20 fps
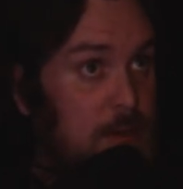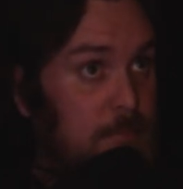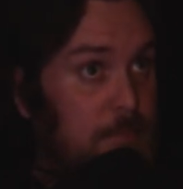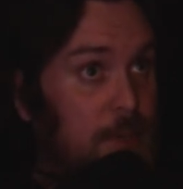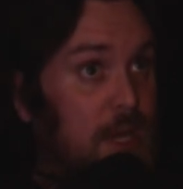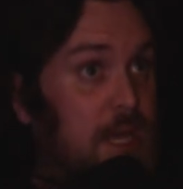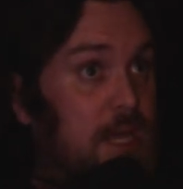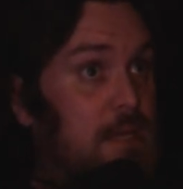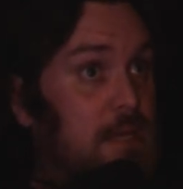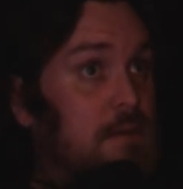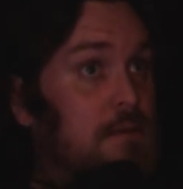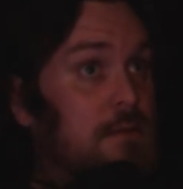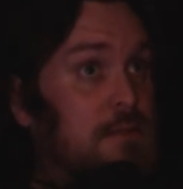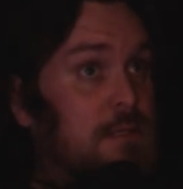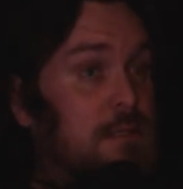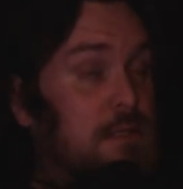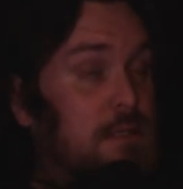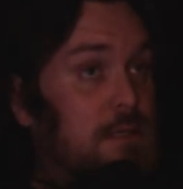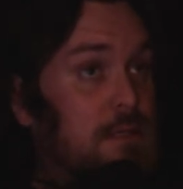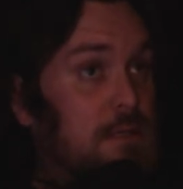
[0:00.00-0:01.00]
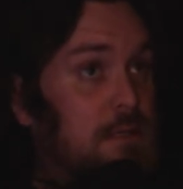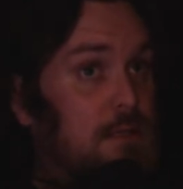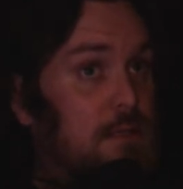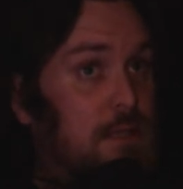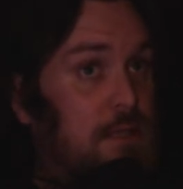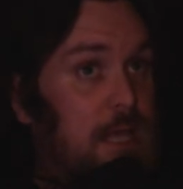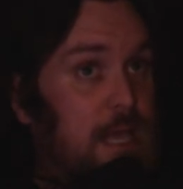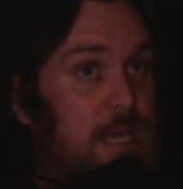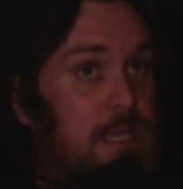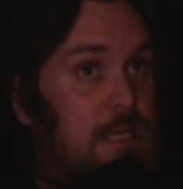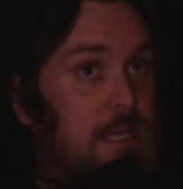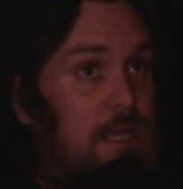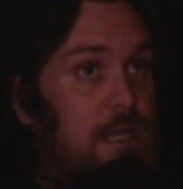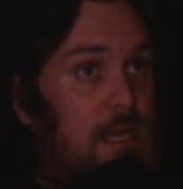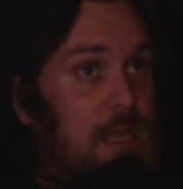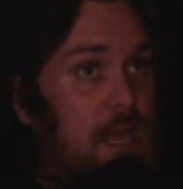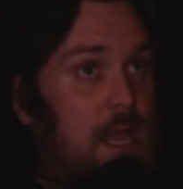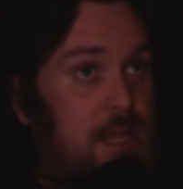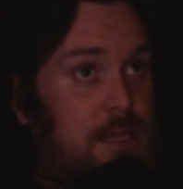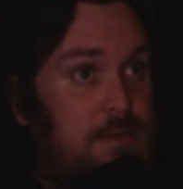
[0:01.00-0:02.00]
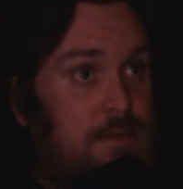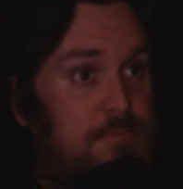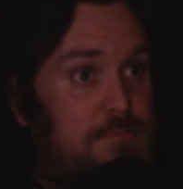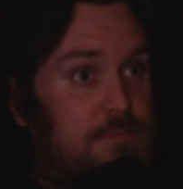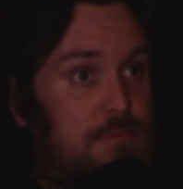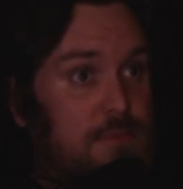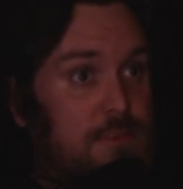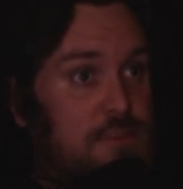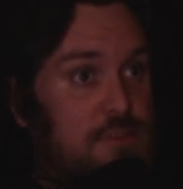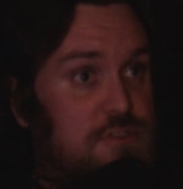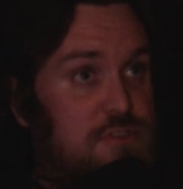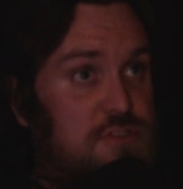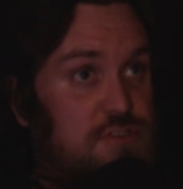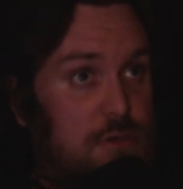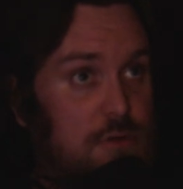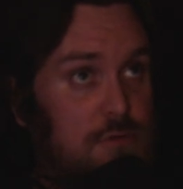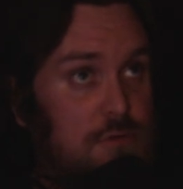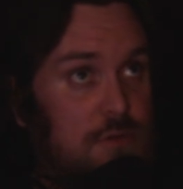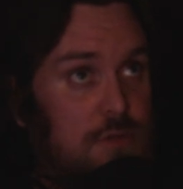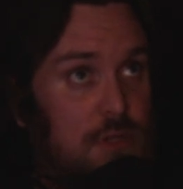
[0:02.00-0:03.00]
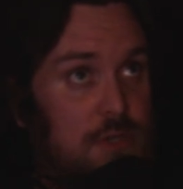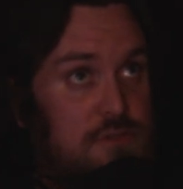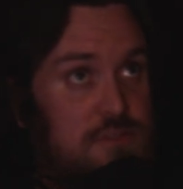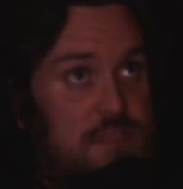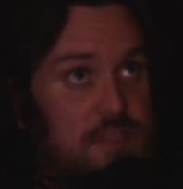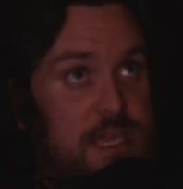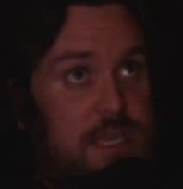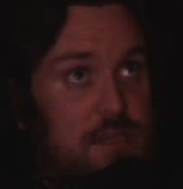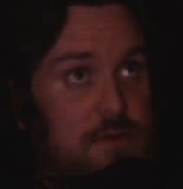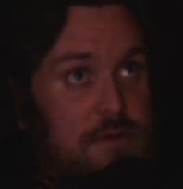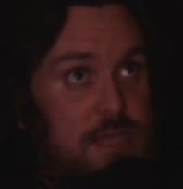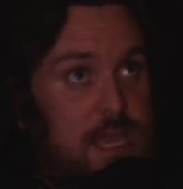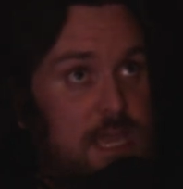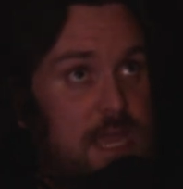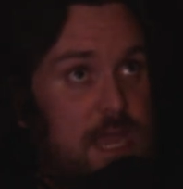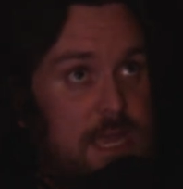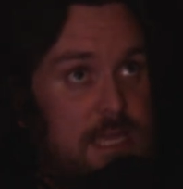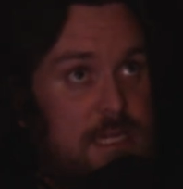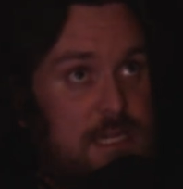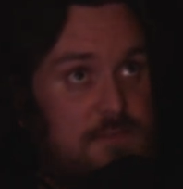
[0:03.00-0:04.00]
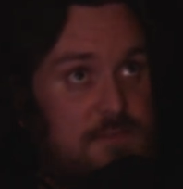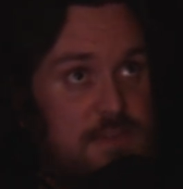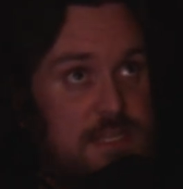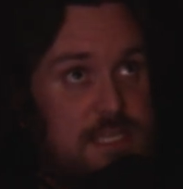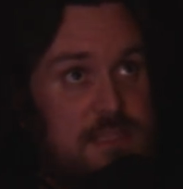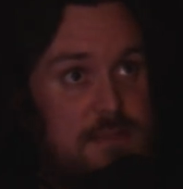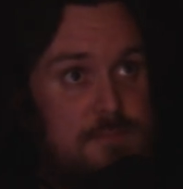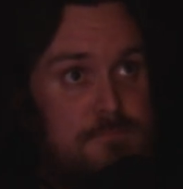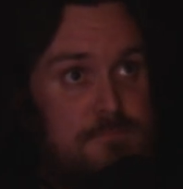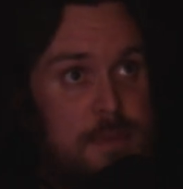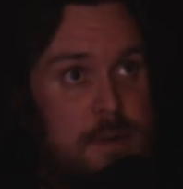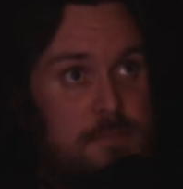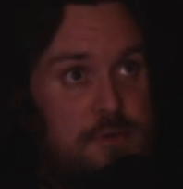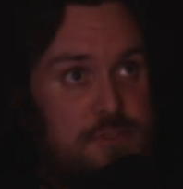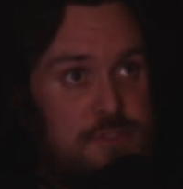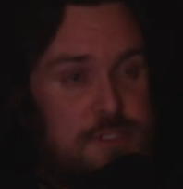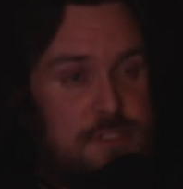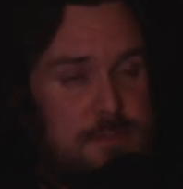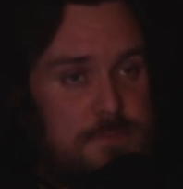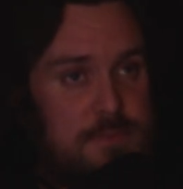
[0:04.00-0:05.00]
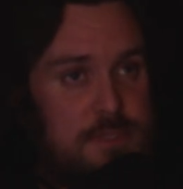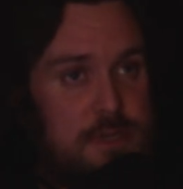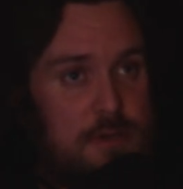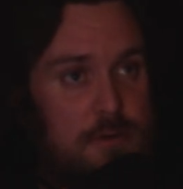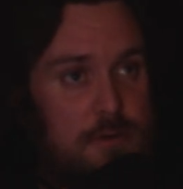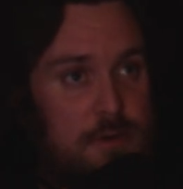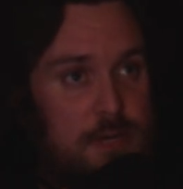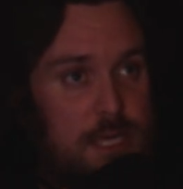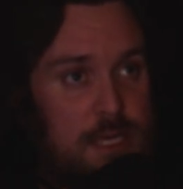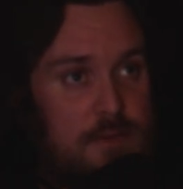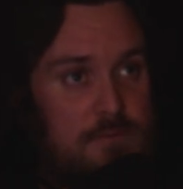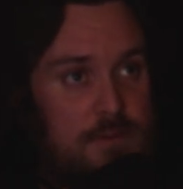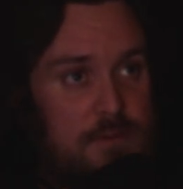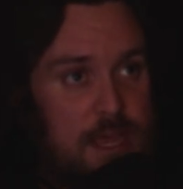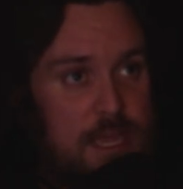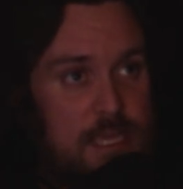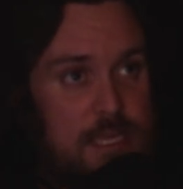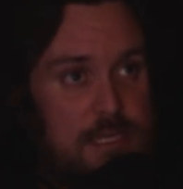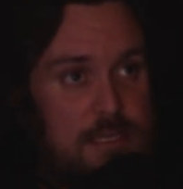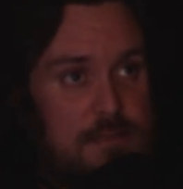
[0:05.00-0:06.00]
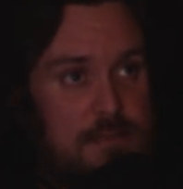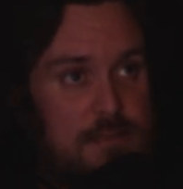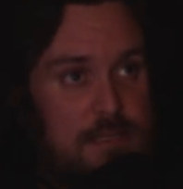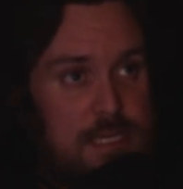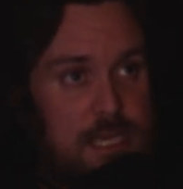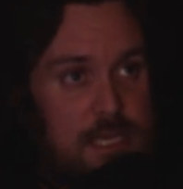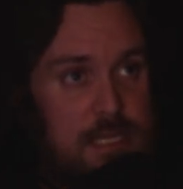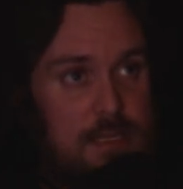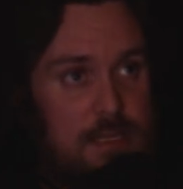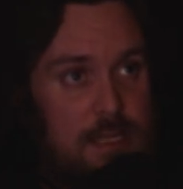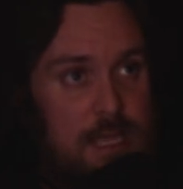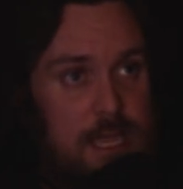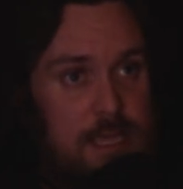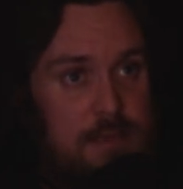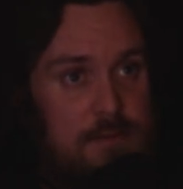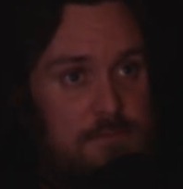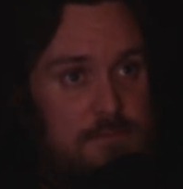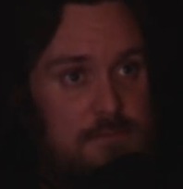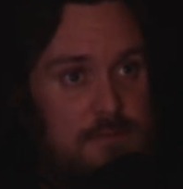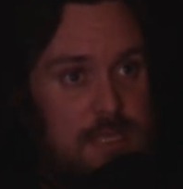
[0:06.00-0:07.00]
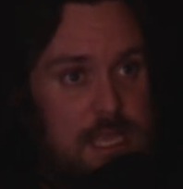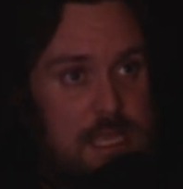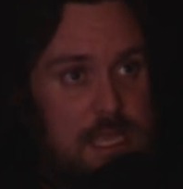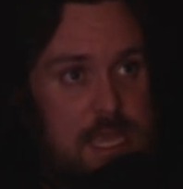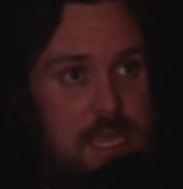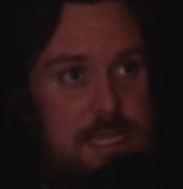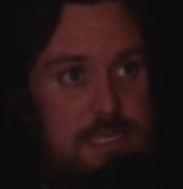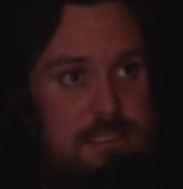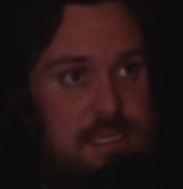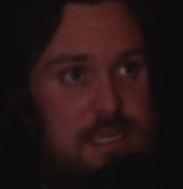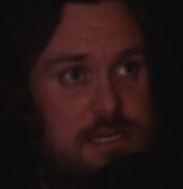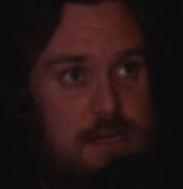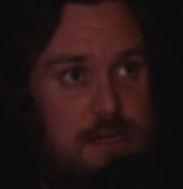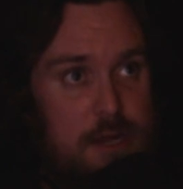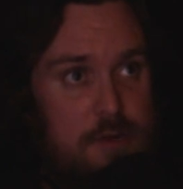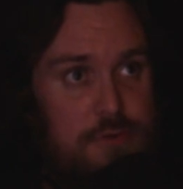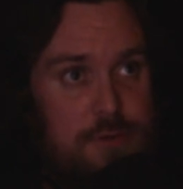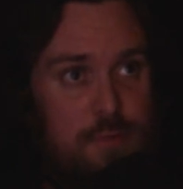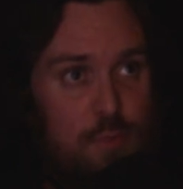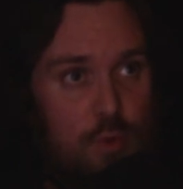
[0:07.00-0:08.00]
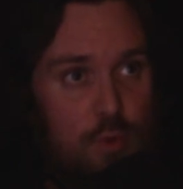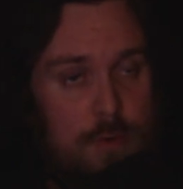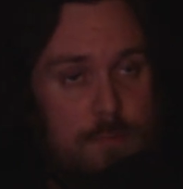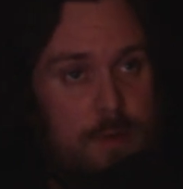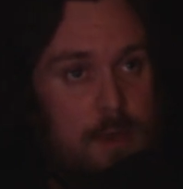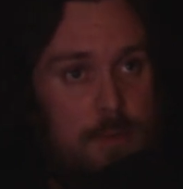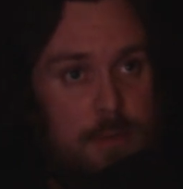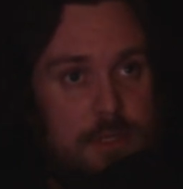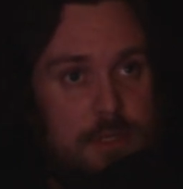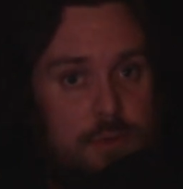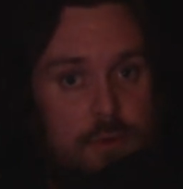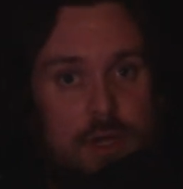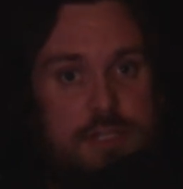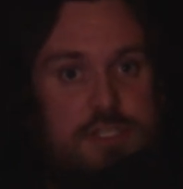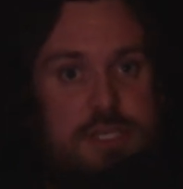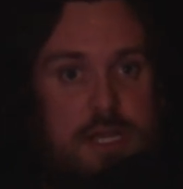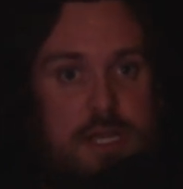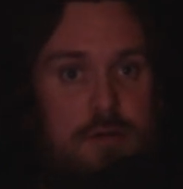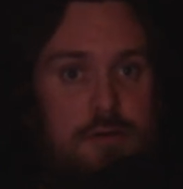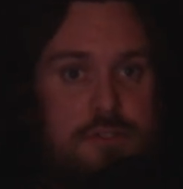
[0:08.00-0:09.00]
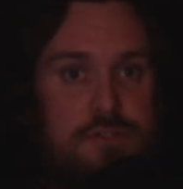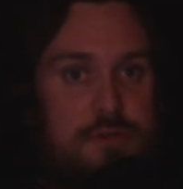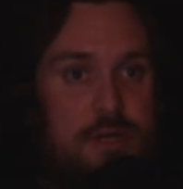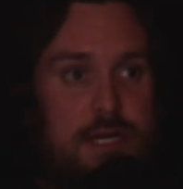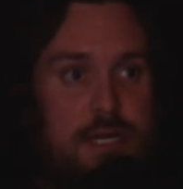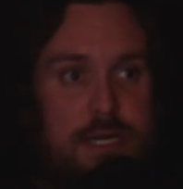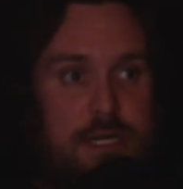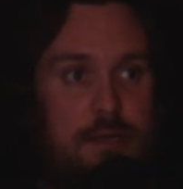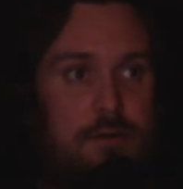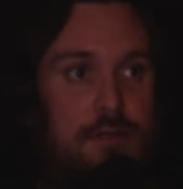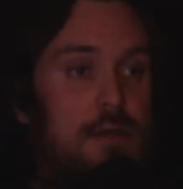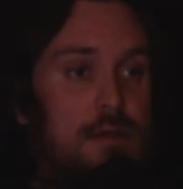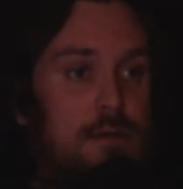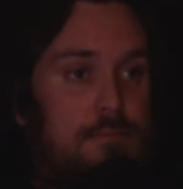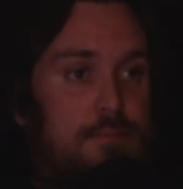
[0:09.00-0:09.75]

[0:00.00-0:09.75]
But, like, I am so close. Like, okay, I can even get the memberships going if I can get like 1,800 more public watch hours right now.